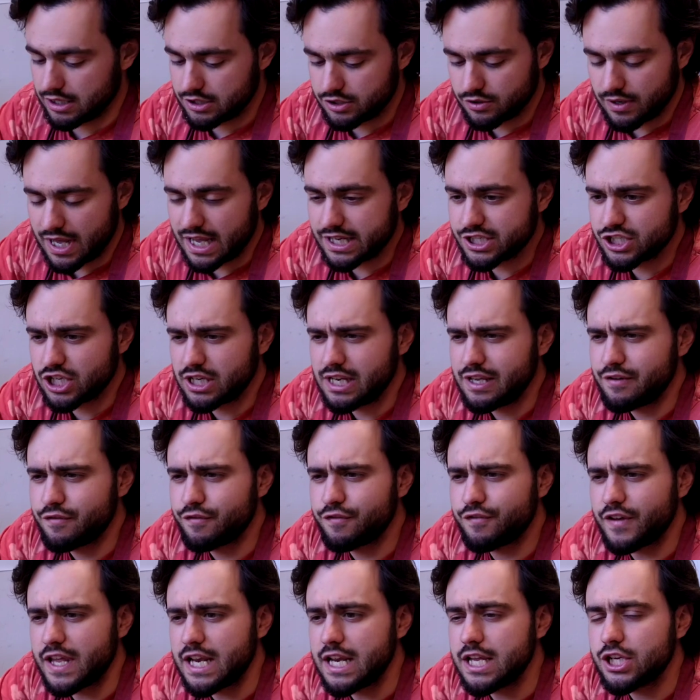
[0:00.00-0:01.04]
to actually
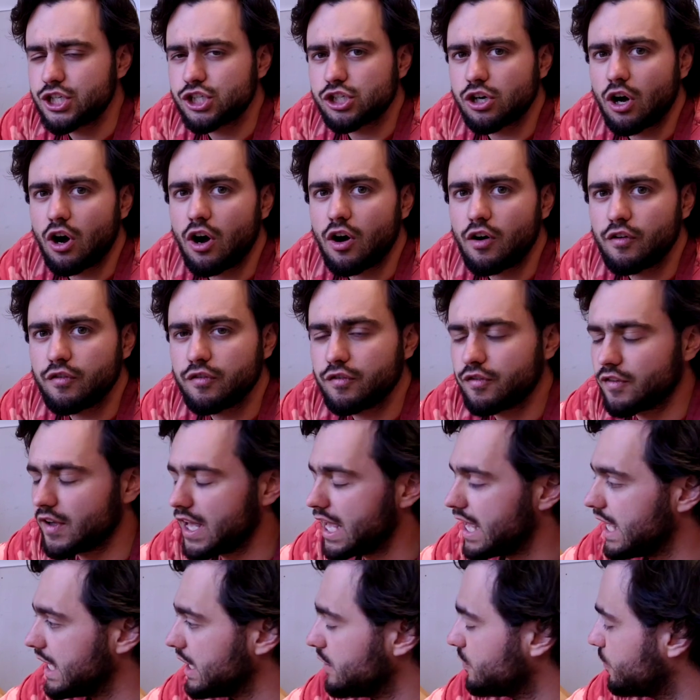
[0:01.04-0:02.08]
finish off
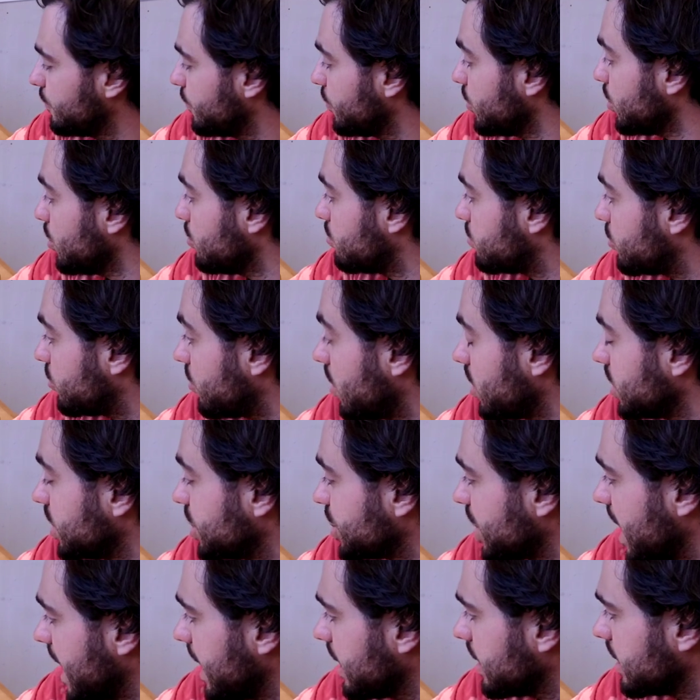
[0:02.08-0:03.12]
a few
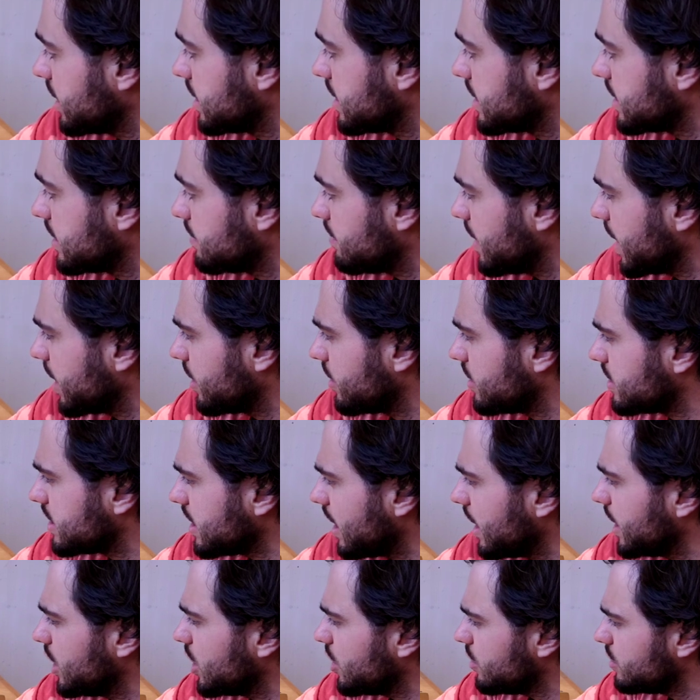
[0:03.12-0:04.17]
projects,
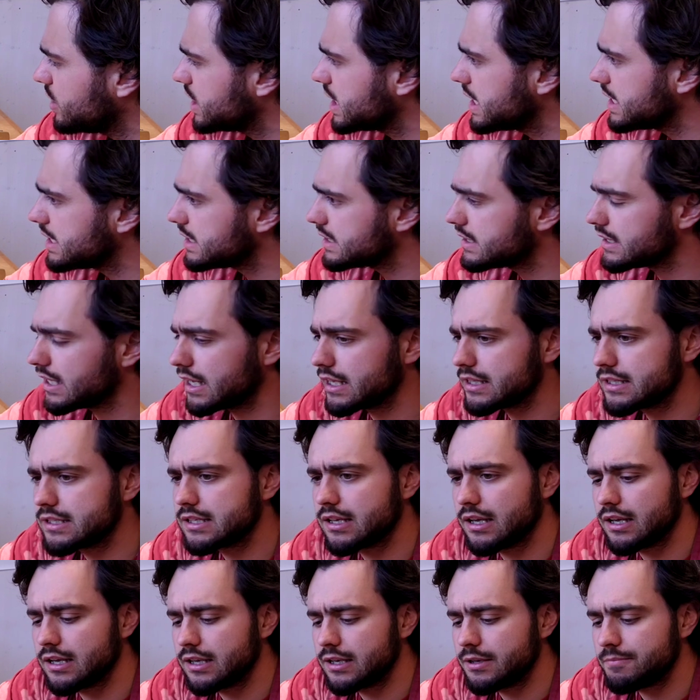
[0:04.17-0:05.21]
because I noticed
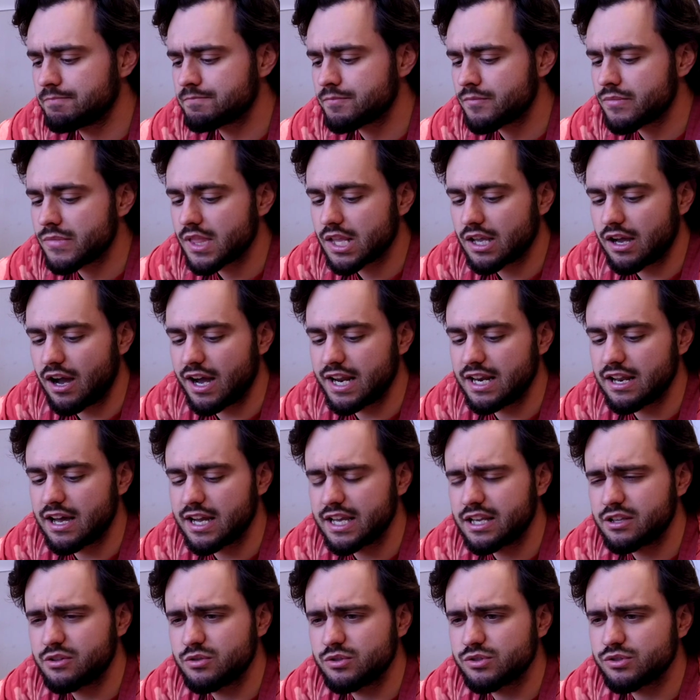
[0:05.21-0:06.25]
that I
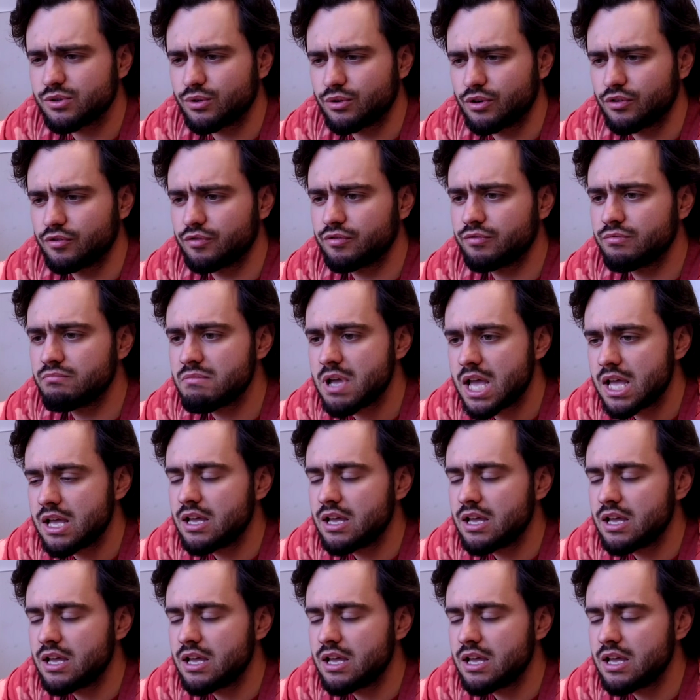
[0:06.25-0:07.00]
like to sort of